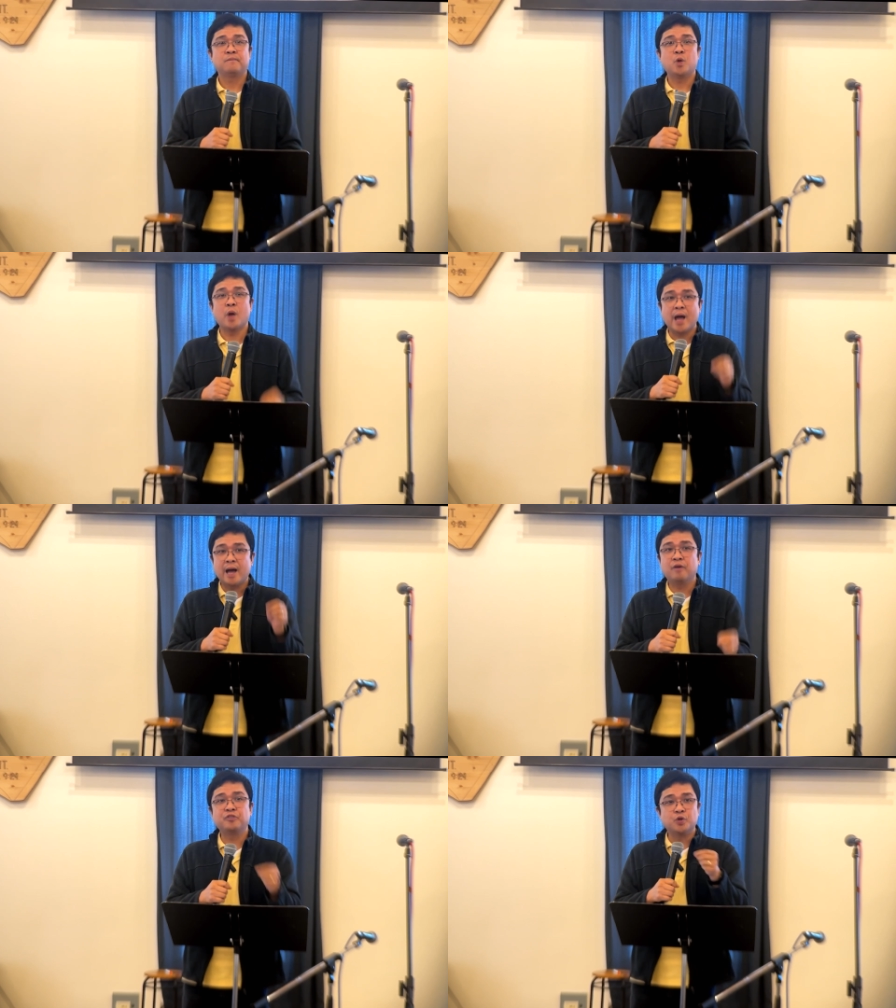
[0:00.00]
You
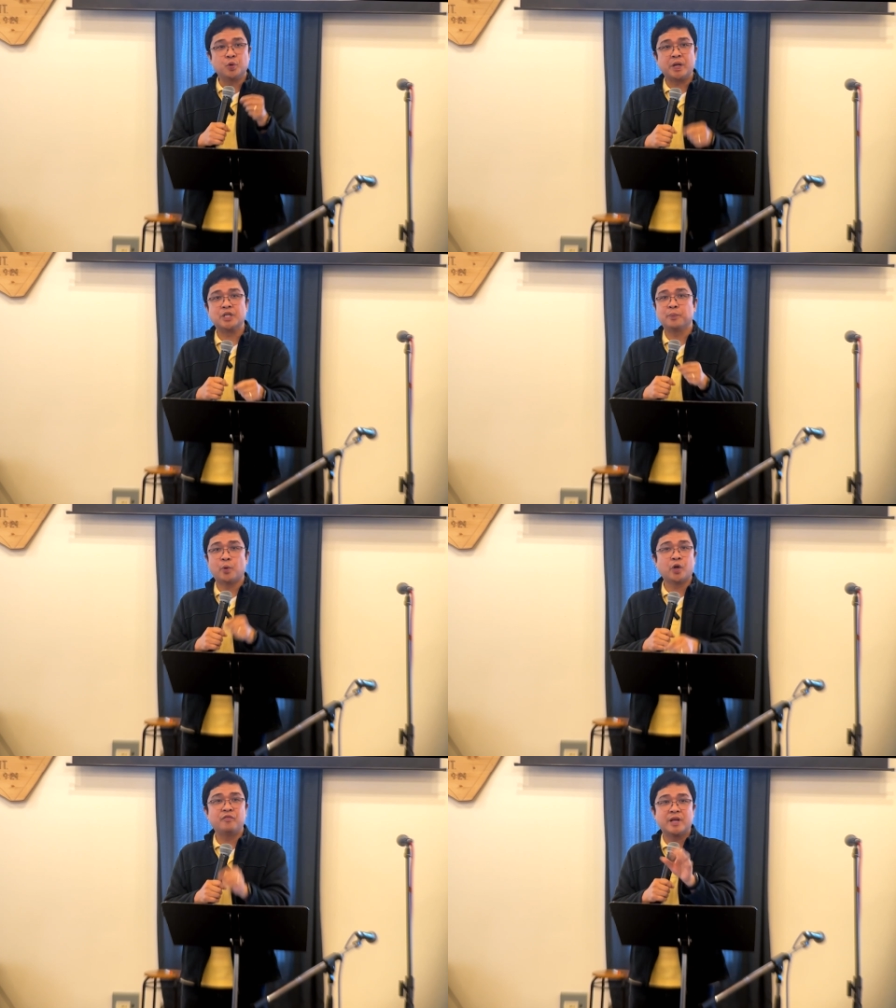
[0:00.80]
have to reach a
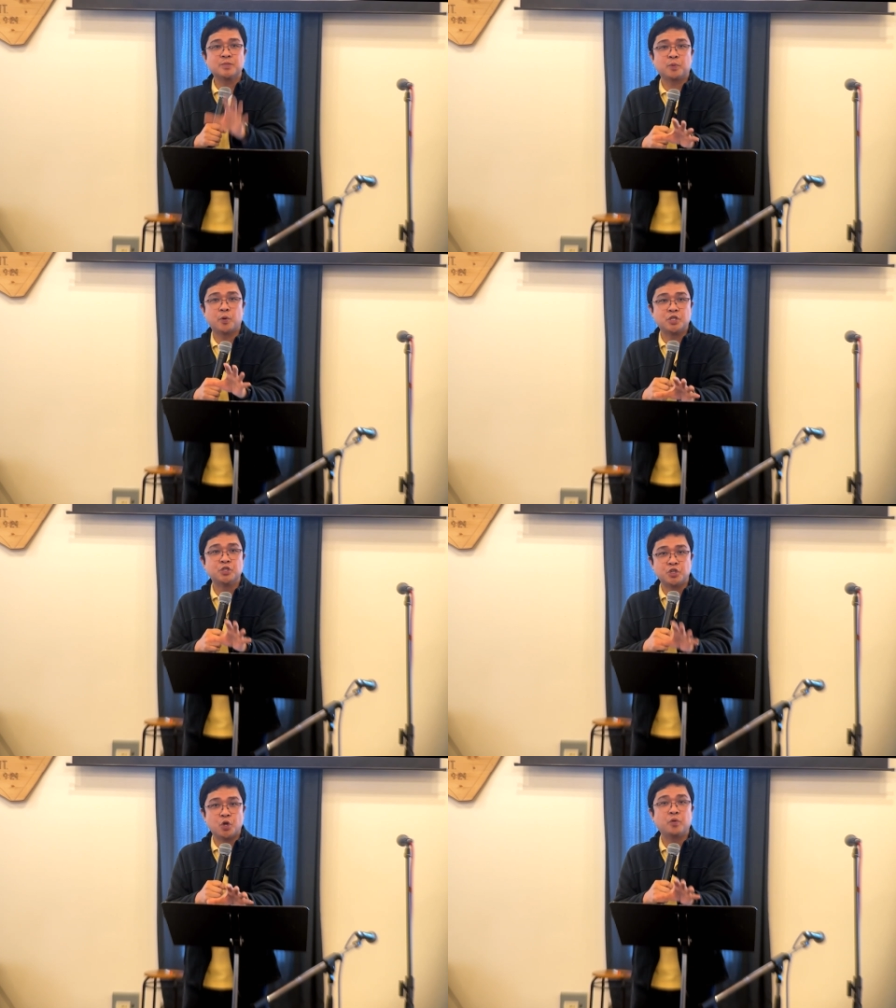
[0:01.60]
point of
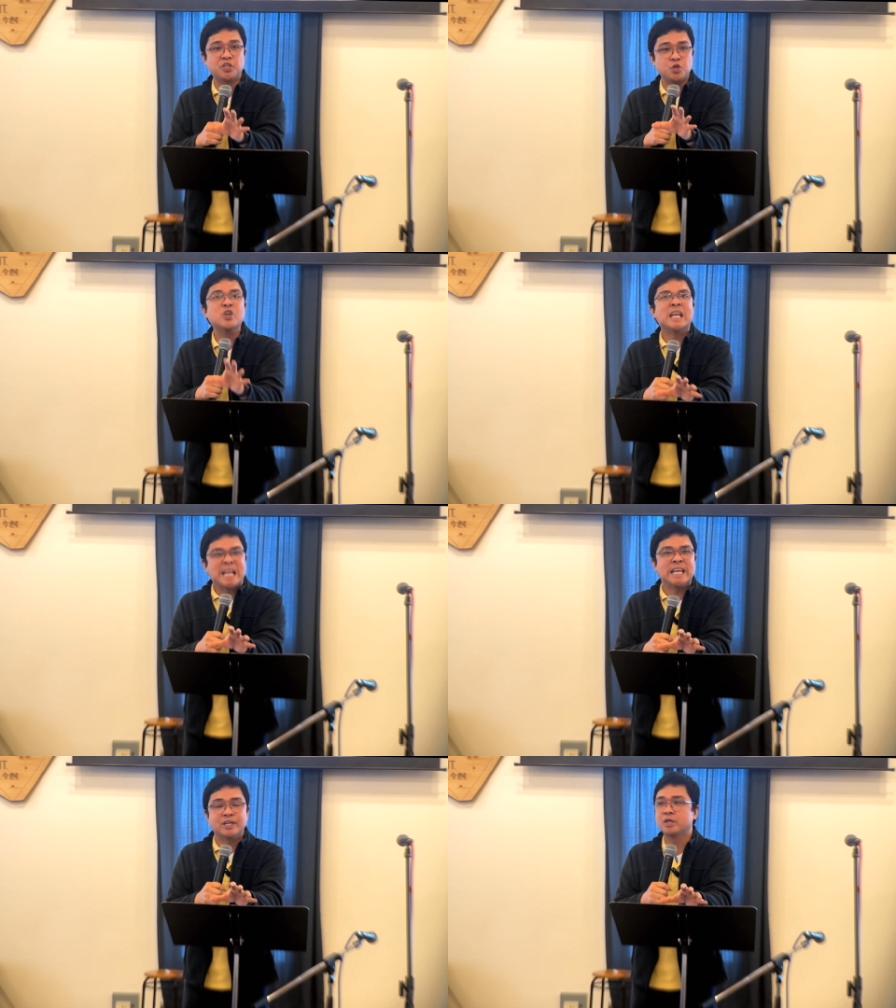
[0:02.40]
desperation to know that you
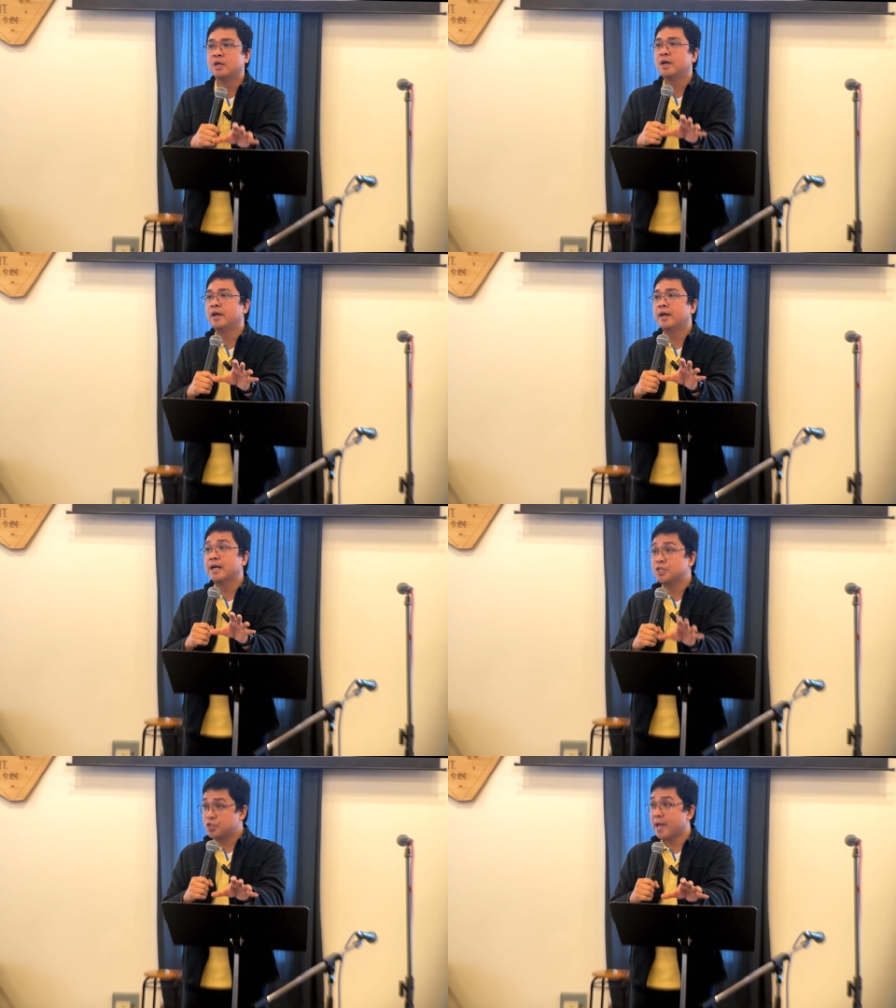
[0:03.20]
need
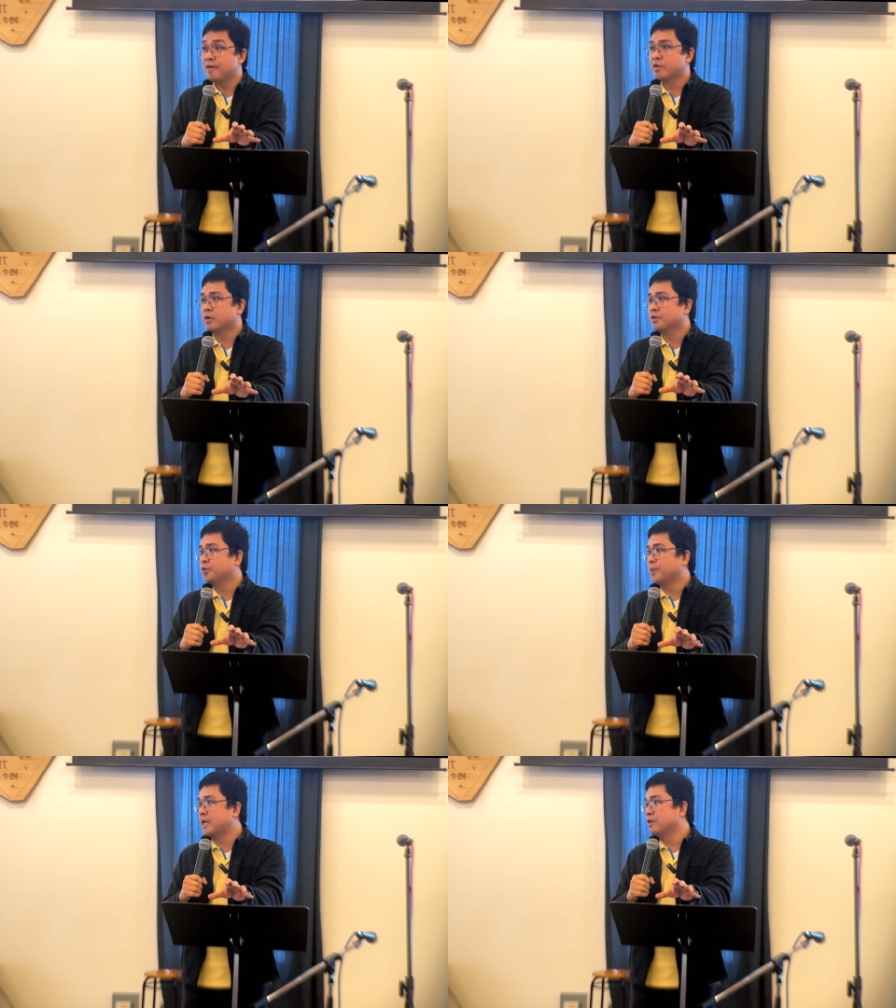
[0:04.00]
a savior
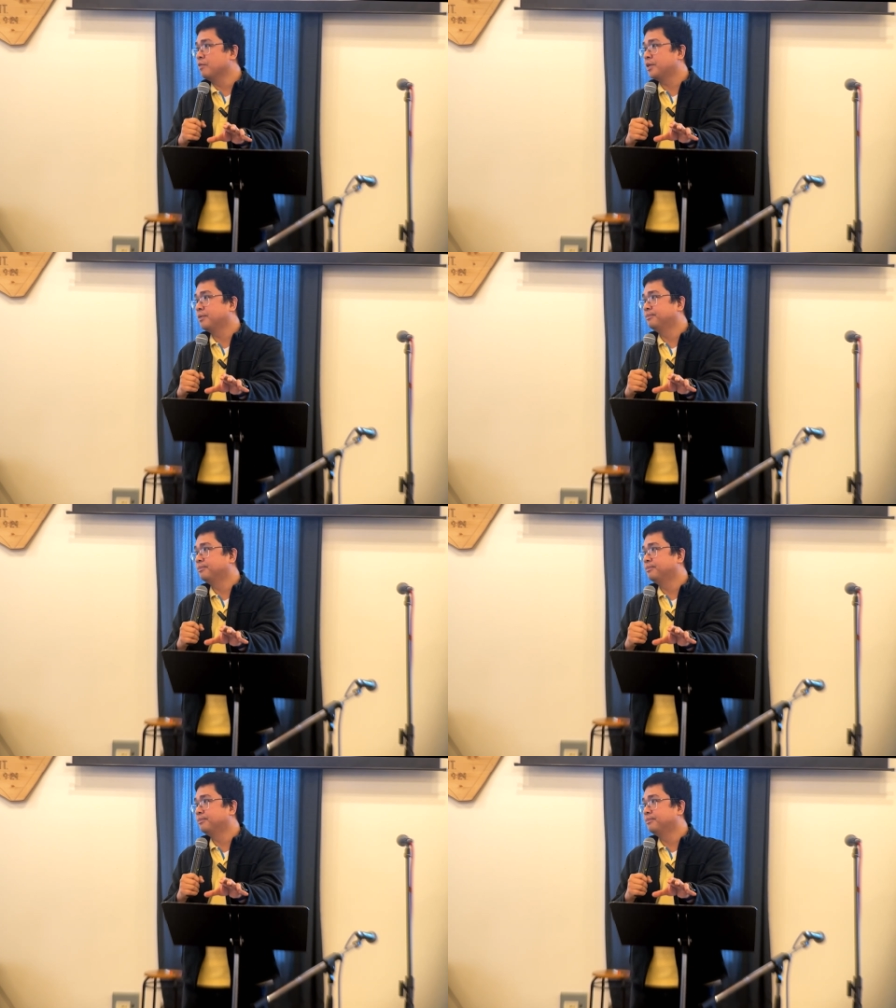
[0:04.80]
to begin with.